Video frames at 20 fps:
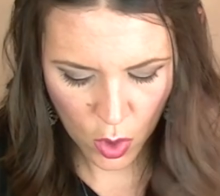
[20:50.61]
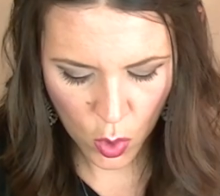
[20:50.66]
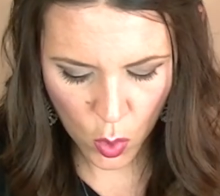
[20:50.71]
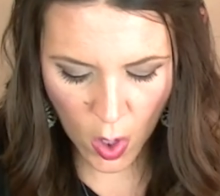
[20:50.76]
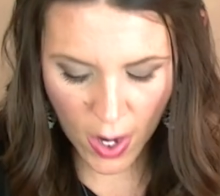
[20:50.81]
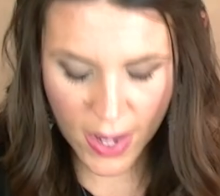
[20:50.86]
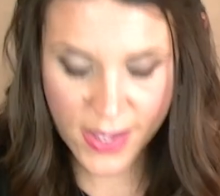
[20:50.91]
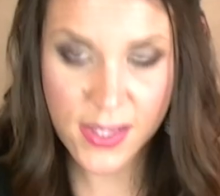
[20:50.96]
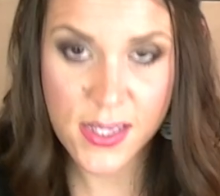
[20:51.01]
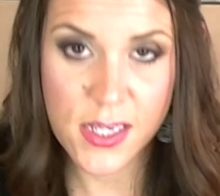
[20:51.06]

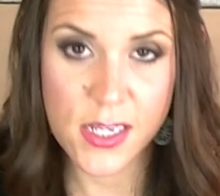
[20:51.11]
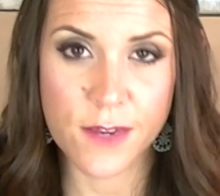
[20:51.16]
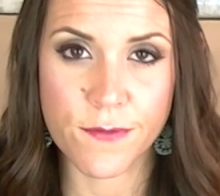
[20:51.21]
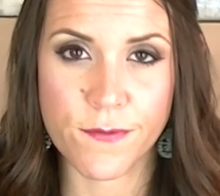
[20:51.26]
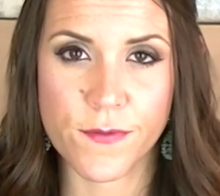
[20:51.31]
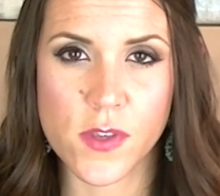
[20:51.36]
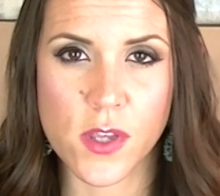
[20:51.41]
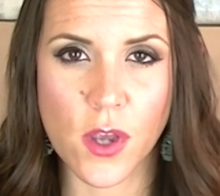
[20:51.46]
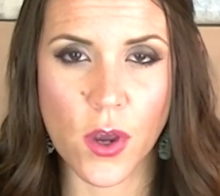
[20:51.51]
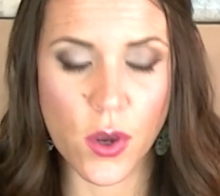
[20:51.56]
quite
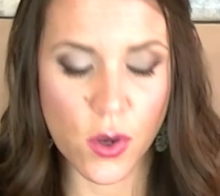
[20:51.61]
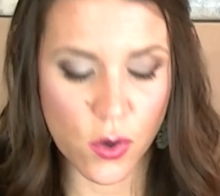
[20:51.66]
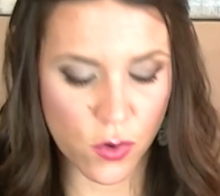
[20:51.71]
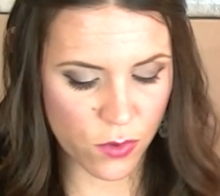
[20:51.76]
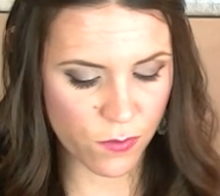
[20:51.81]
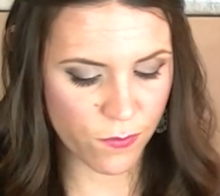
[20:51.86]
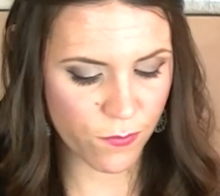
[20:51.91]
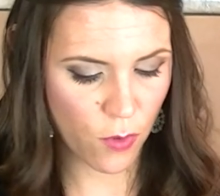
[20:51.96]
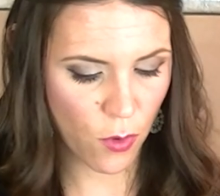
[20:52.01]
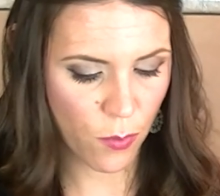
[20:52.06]
stiff, so
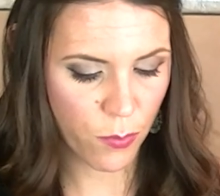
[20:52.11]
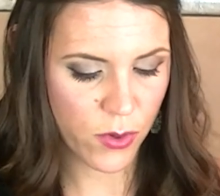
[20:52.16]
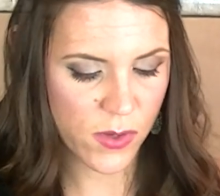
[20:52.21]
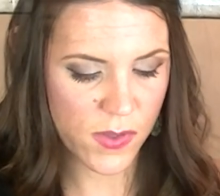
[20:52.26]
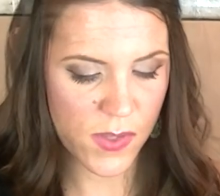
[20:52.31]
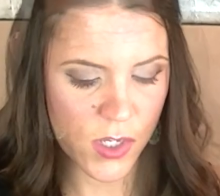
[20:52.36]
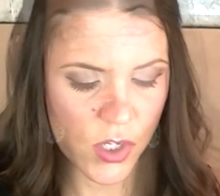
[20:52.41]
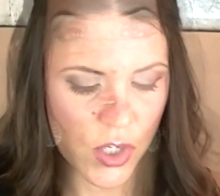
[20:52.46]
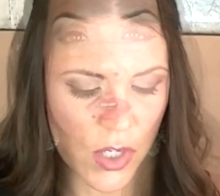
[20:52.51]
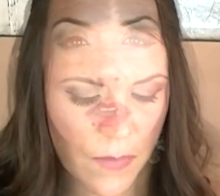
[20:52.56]
good for
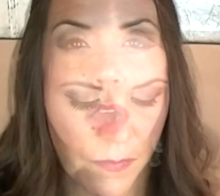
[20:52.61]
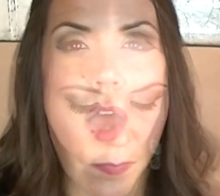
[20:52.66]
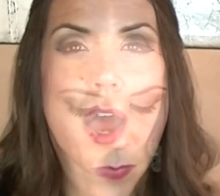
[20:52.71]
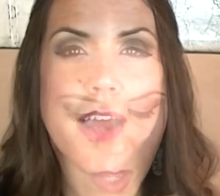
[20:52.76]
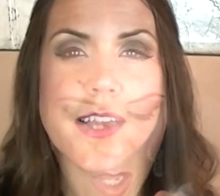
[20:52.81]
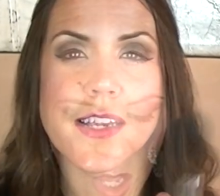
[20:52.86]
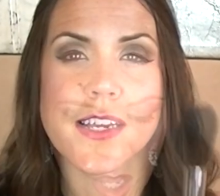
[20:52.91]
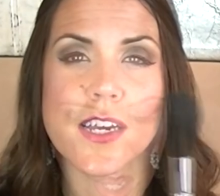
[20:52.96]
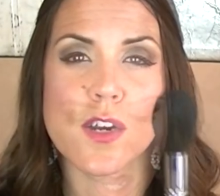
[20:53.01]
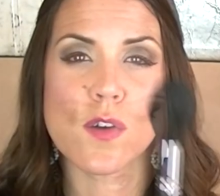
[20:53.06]
precision.
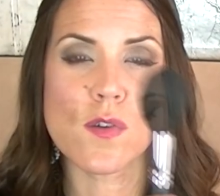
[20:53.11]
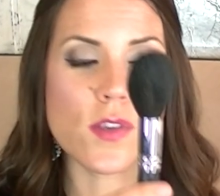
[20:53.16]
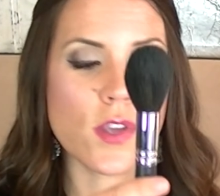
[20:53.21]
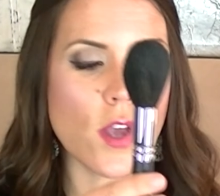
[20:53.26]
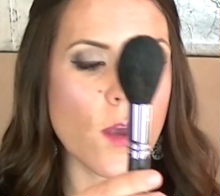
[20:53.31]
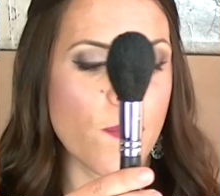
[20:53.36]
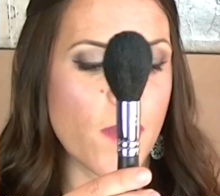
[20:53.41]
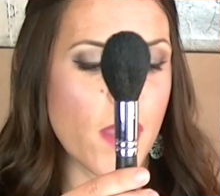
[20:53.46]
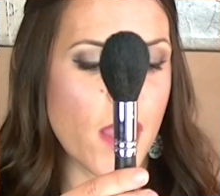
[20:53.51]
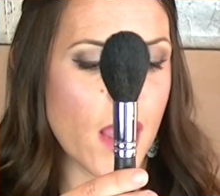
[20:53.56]
I did
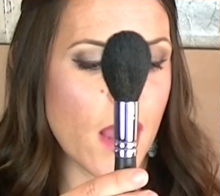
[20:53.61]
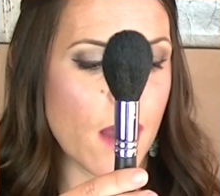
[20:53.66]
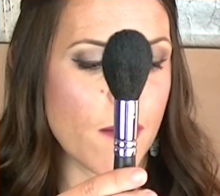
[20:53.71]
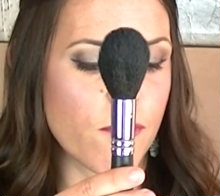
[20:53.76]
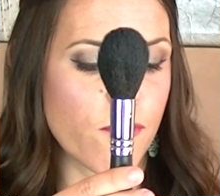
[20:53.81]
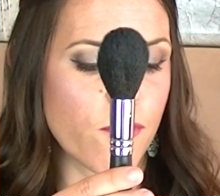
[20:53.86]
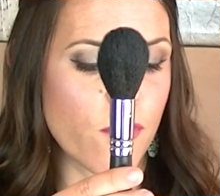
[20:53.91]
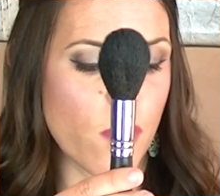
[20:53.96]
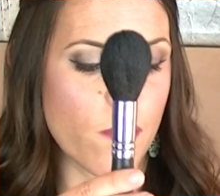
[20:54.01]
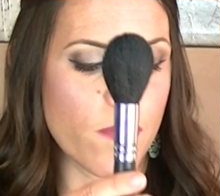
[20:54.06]
also pick
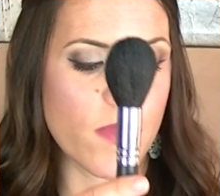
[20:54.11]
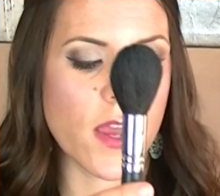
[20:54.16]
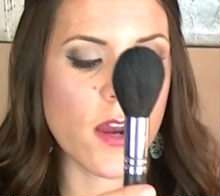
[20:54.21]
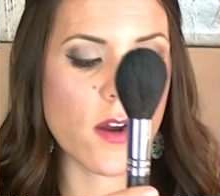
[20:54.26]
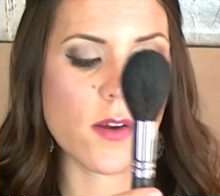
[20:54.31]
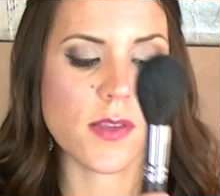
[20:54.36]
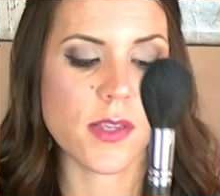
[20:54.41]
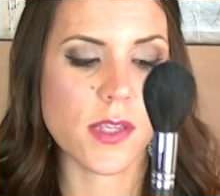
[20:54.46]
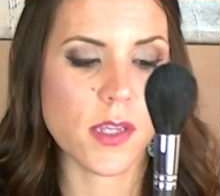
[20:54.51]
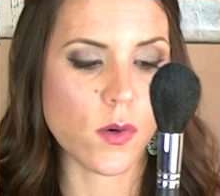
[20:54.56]
up from
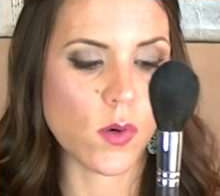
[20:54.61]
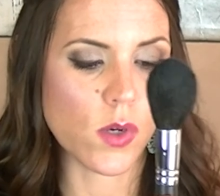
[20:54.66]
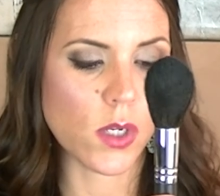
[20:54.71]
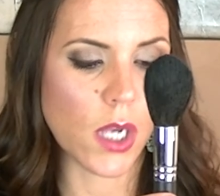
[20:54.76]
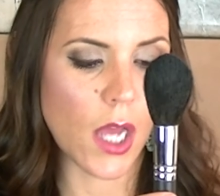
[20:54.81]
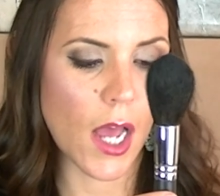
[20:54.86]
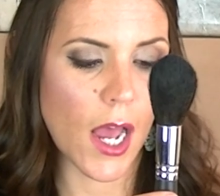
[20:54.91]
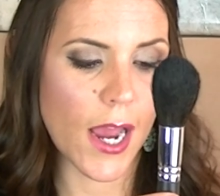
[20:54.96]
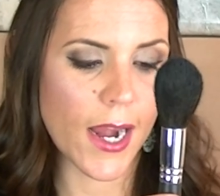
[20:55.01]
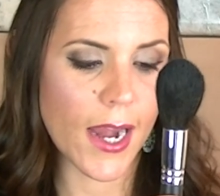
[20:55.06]
their Silk
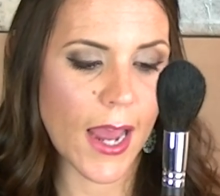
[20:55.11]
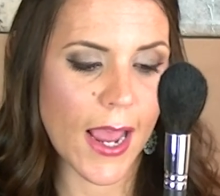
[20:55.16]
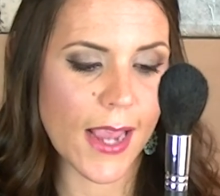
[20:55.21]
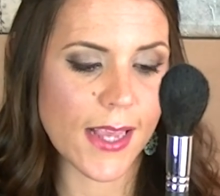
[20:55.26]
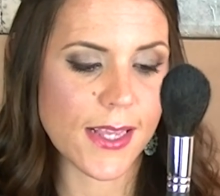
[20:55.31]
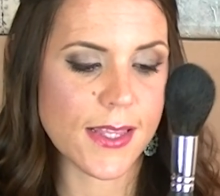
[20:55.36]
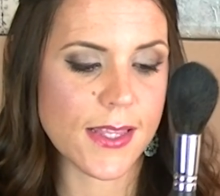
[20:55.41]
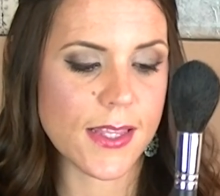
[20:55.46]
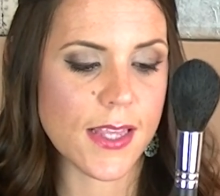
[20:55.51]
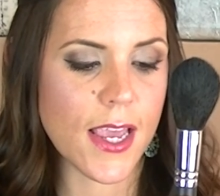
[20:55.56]
line
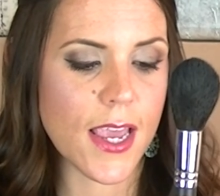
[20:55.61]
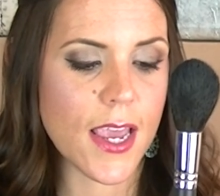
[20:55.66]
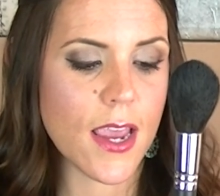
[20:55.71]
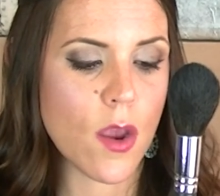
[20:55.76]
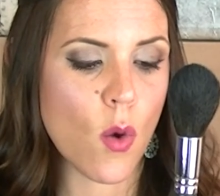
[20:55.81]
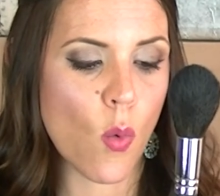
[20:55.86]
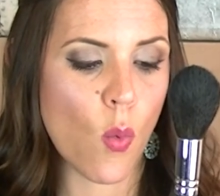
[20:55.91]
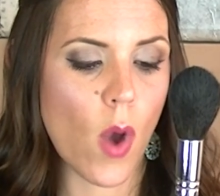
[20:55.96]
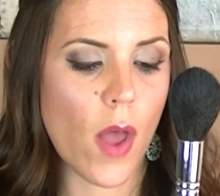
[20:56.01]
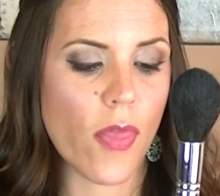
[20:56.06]
a
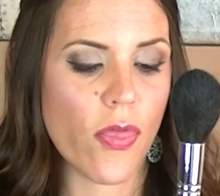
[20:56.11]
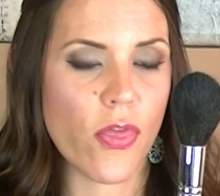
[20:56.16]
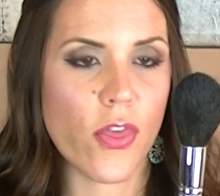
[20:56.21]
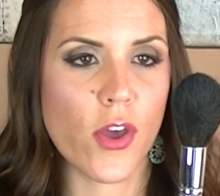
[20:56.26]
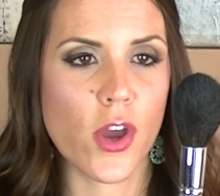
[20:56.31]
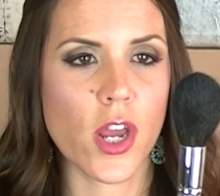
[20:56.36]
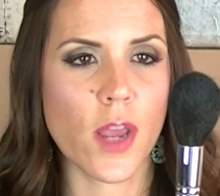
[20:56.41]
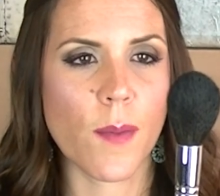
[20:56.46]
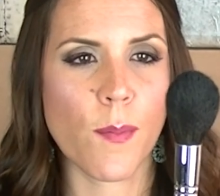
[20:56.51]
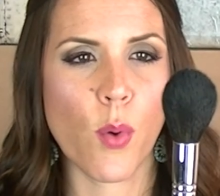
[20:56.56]

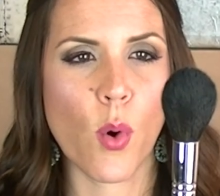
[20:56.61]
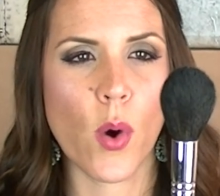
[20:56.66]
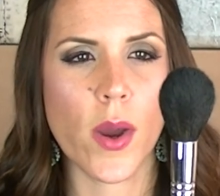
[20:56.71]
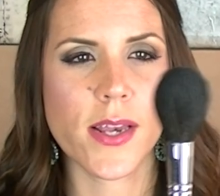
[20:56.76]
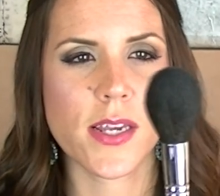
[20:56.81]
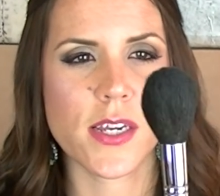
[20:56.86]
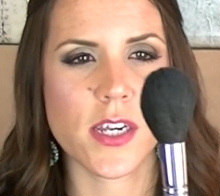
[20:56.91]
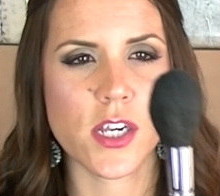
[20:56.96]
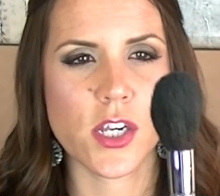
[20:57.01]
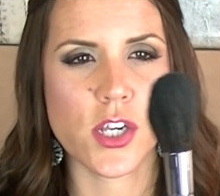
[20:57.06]
C130
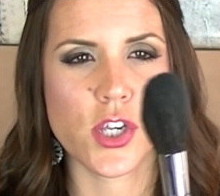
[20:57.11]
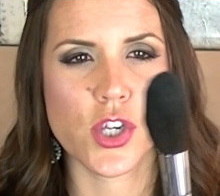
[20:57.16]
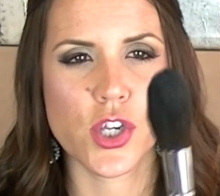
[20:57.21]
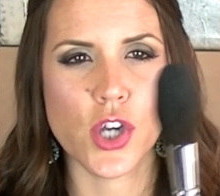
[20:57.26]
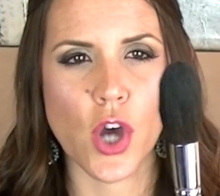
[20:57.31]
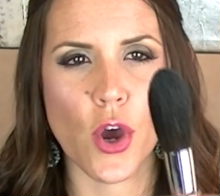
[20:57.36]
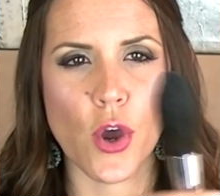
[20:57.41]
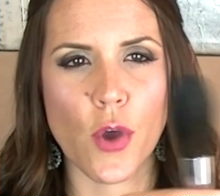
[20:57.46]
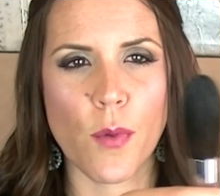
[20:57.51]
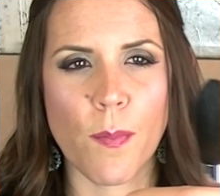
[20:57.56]
pointed
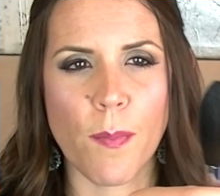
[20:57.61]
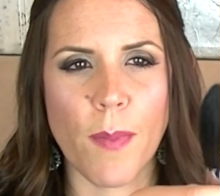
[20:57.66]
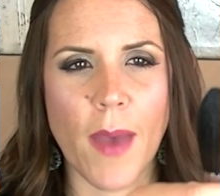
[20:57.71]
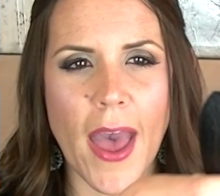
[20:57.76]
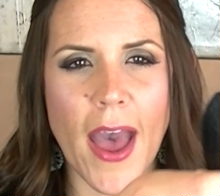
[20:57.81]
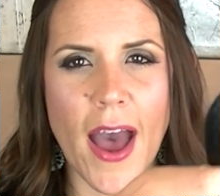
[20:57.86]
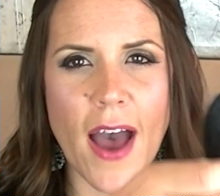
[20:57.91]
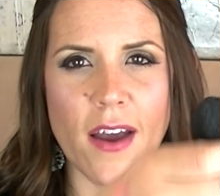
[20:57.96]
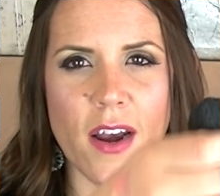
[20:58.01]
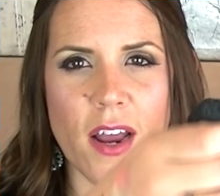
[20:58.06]
dome
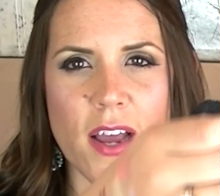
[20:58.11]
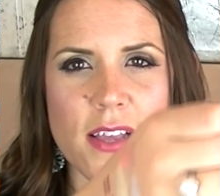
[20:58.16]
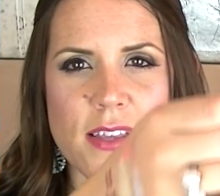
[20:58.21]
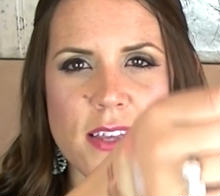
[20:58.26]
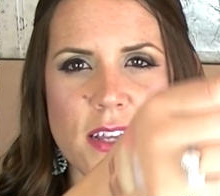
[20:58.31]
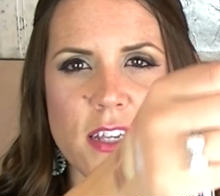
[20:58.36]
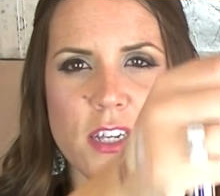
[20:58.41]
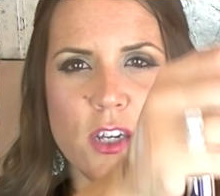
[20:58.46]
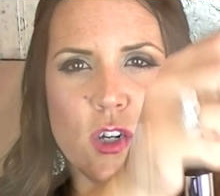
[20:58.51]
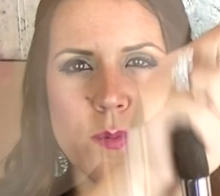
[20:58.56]
powder. It's
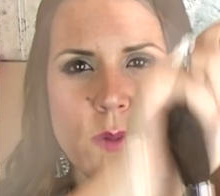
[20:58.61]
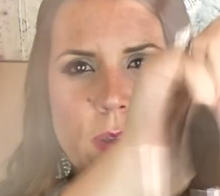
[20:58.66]
a little